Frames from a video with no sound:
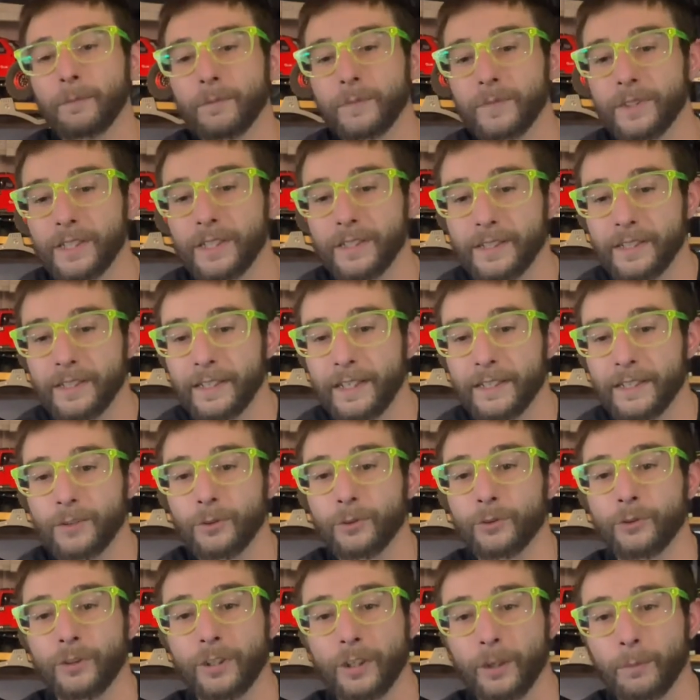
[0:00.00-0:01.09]
Did see a nice little
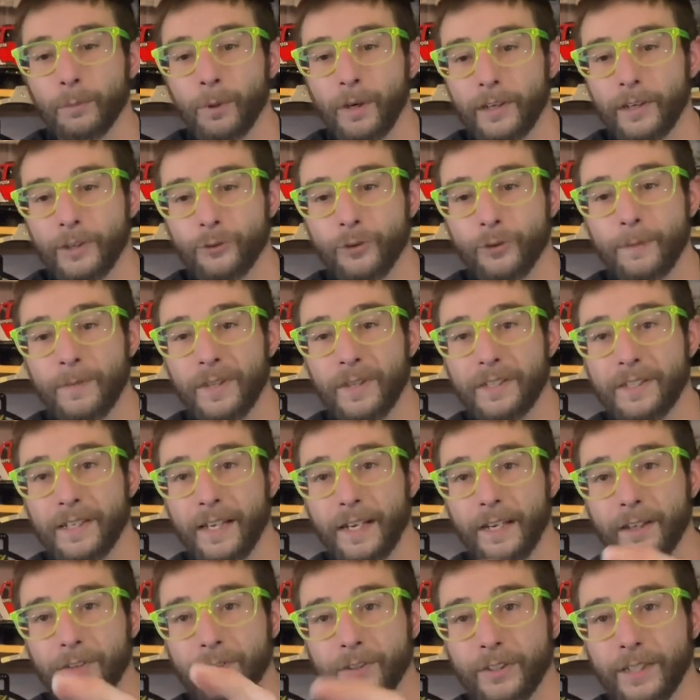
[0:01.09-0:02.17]
trick. I'll probably trim this
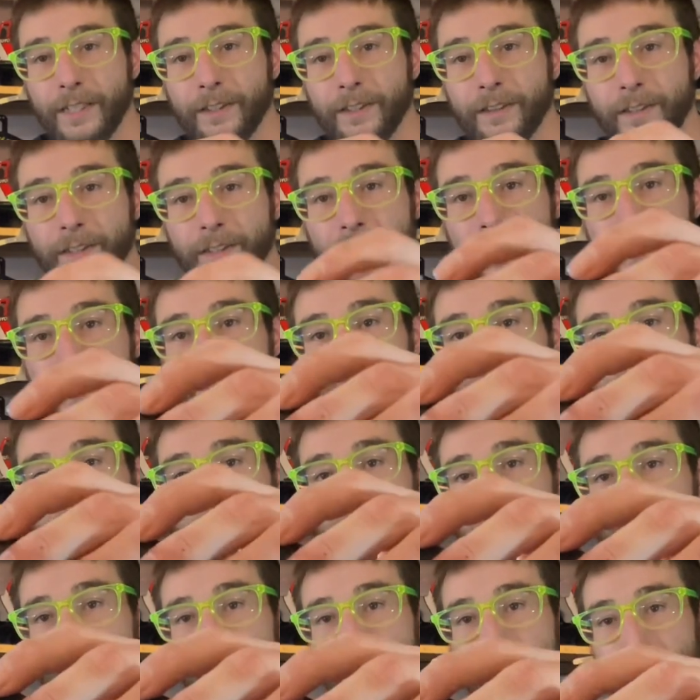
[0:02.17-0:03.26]
down to get the
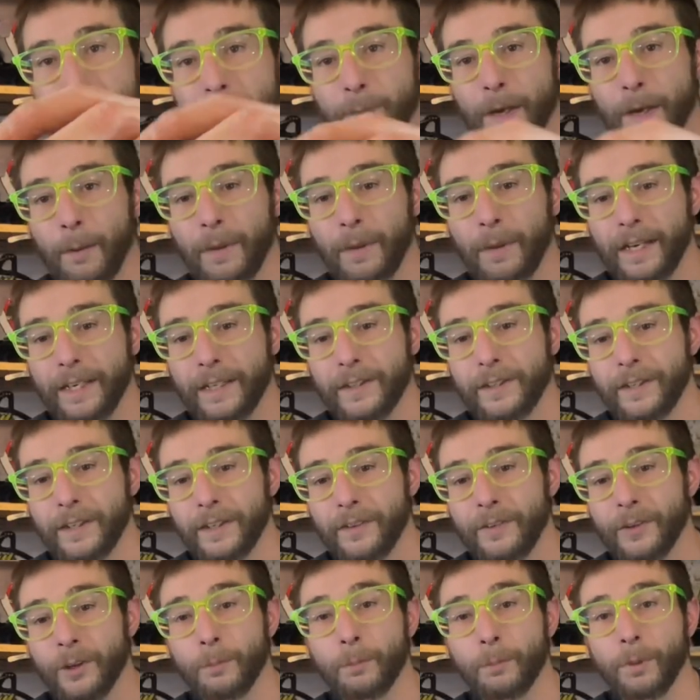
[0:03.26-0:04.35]
D-rings to mount back in there, and
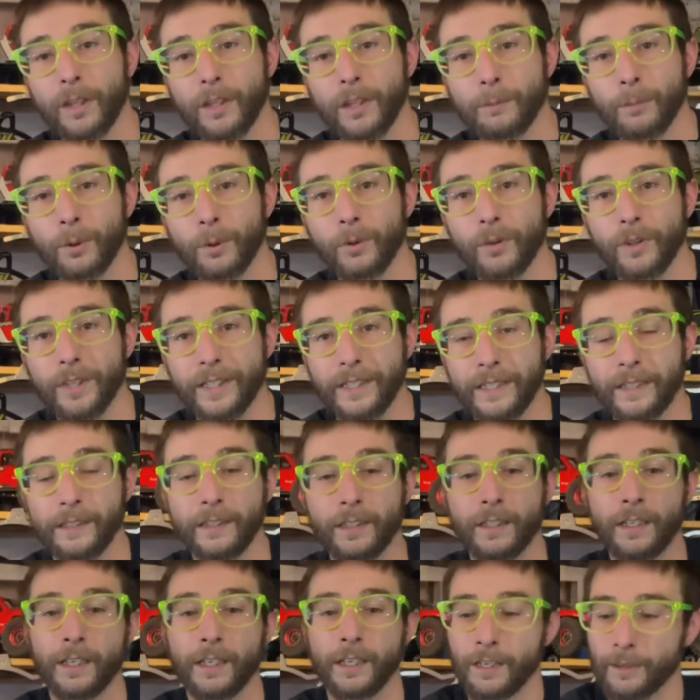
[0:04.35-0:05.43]
then I'll probably pull the
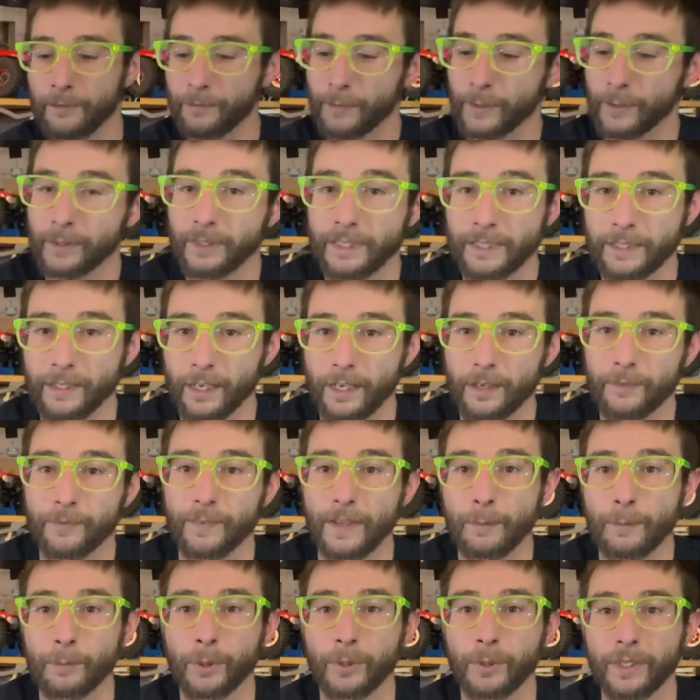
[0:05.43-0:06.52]
fair lead off
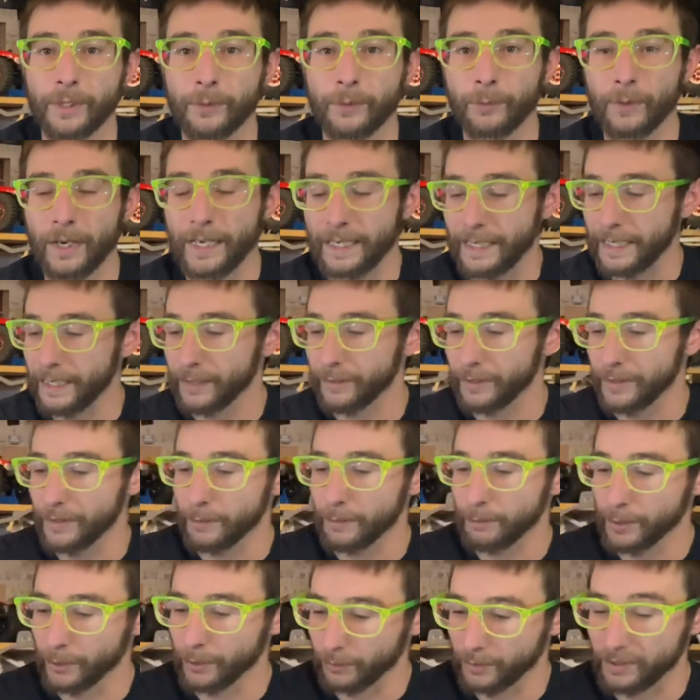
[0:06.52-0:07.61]
and put it right here in the
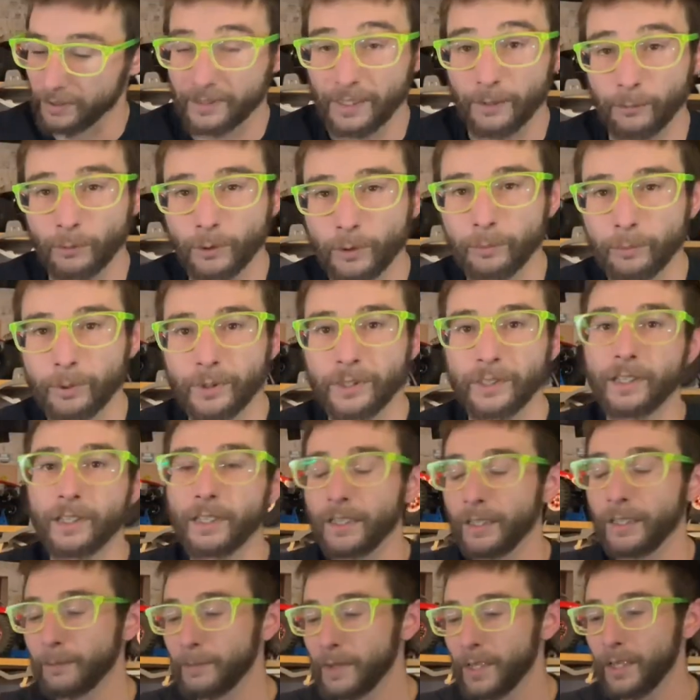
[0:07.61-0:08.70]
middle because I will put
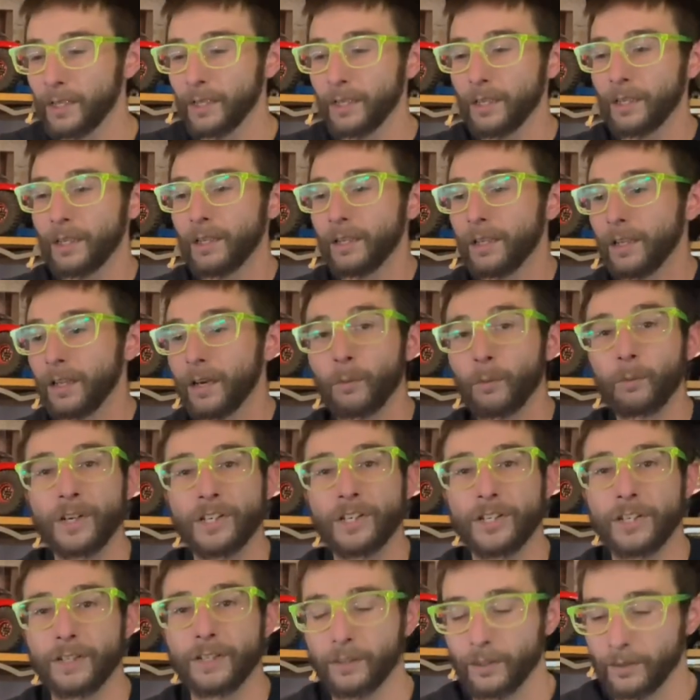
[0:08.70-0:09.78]
a
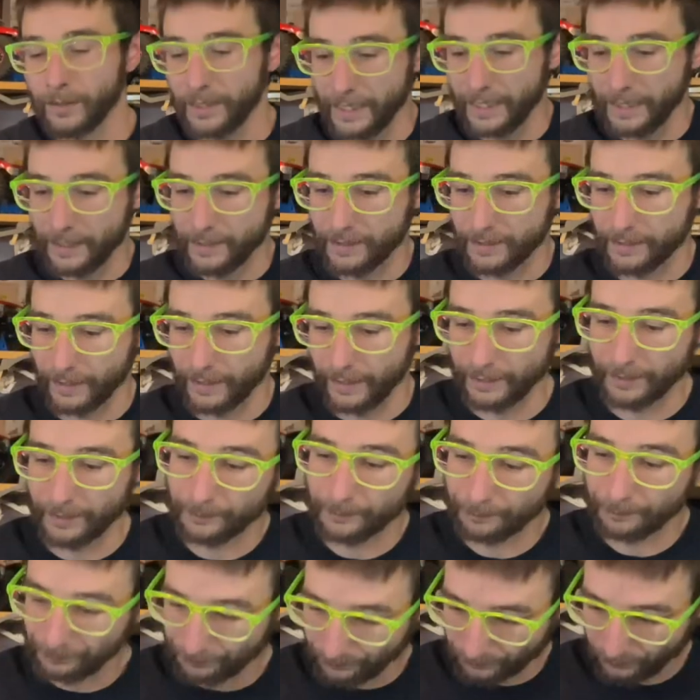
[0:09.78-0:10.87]
winch here on the inside.
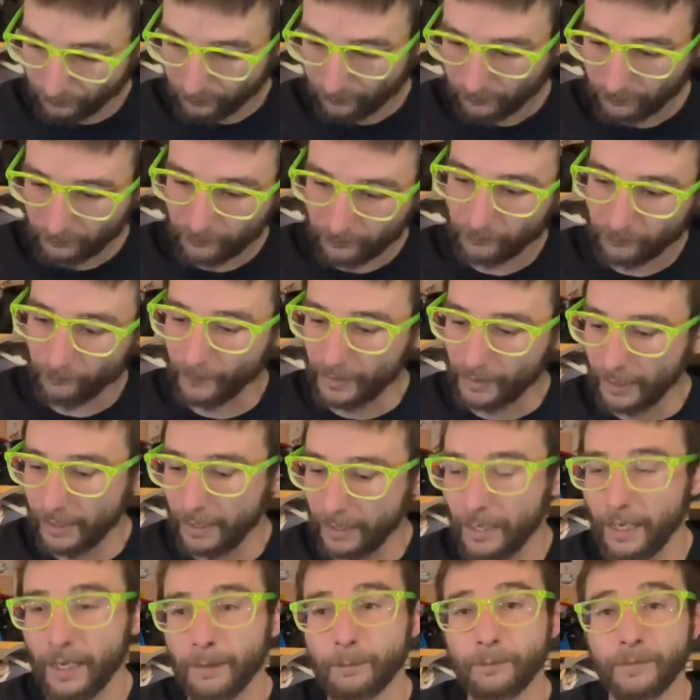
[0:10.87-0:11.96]

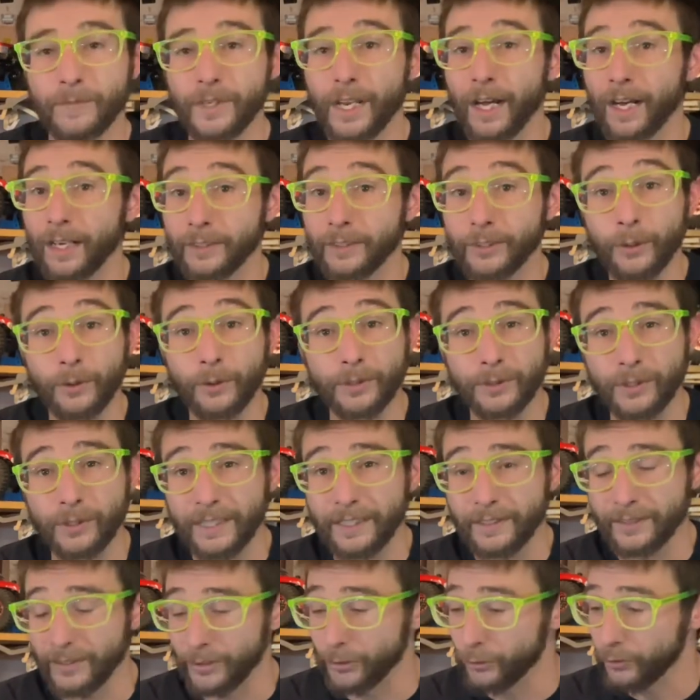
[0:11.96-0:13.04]
Not going to
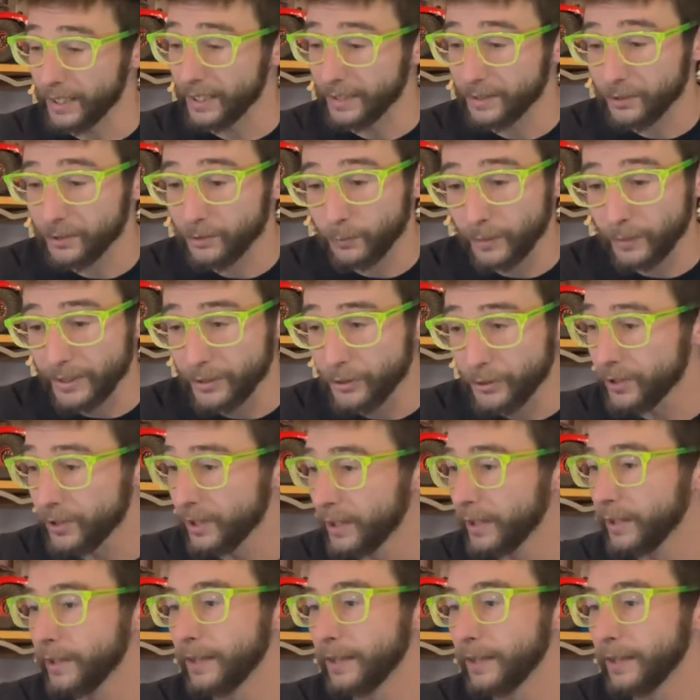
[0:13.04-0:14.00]
get the Traxxas winch.